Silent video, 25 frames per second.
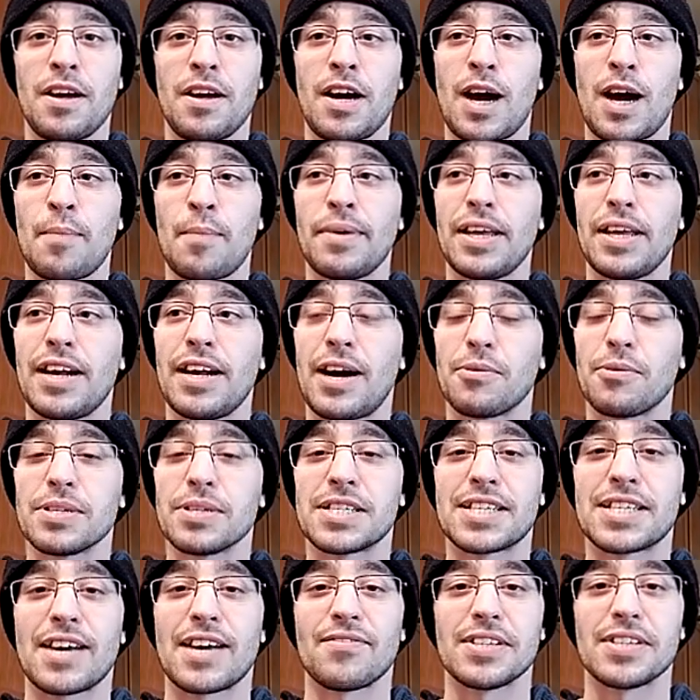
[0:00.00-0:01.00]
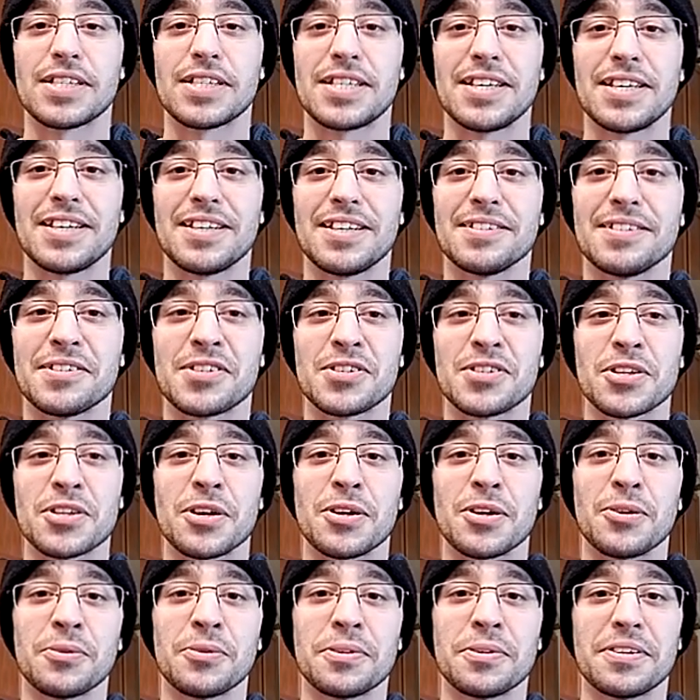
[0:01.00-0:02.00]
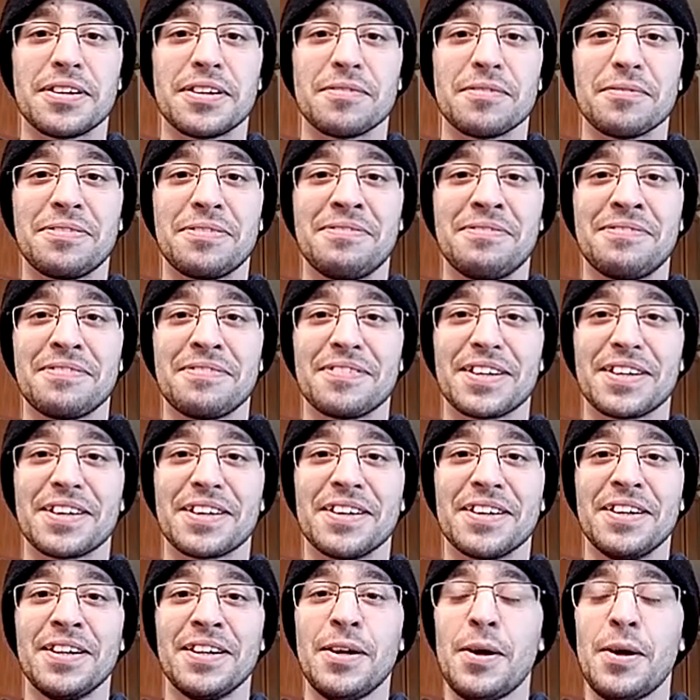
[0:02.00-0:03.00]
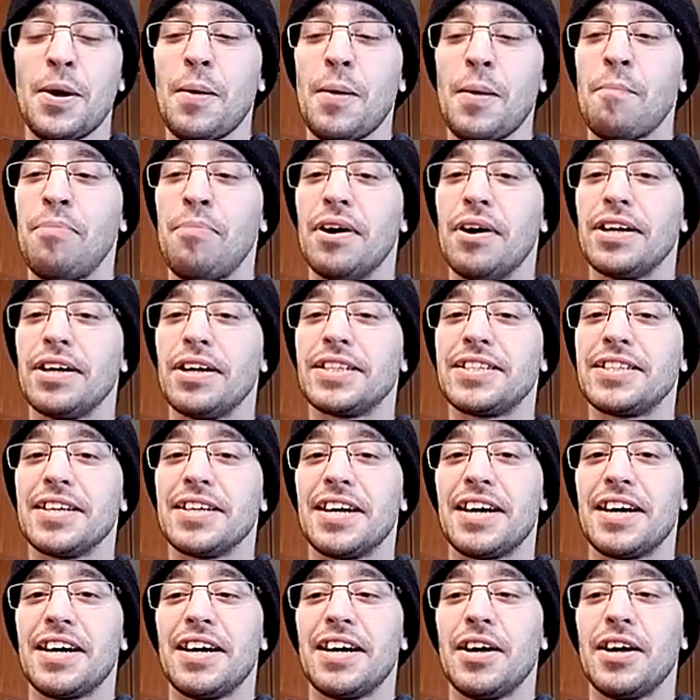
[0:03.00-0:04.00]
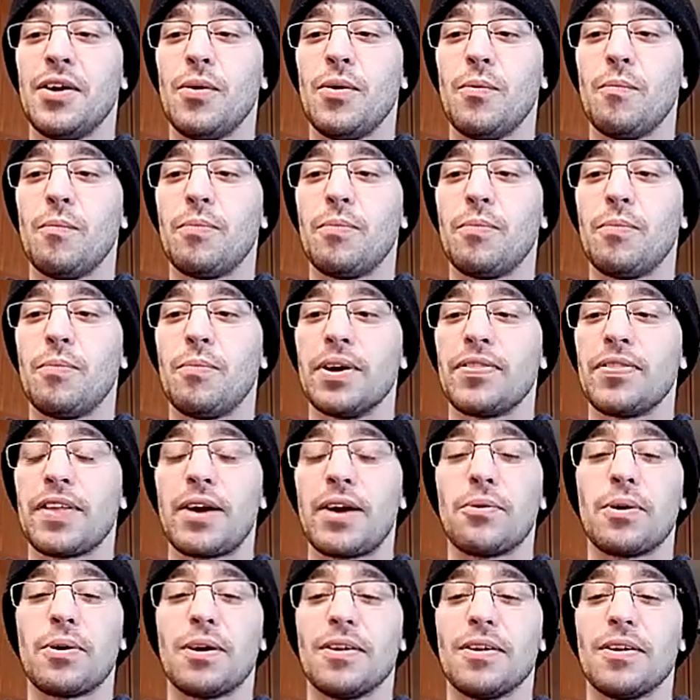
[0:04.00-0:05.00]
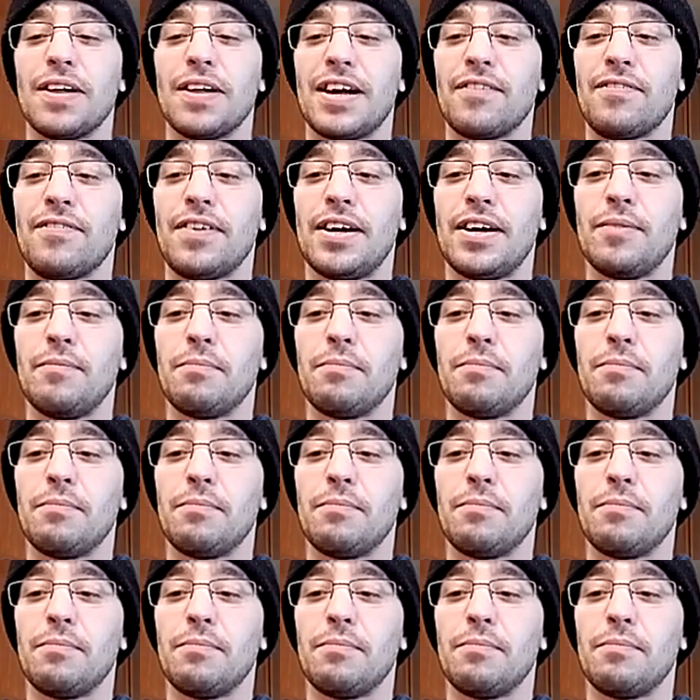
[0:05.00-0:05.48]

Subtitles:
I mean, I was 17, so like, but they were a lot of fun.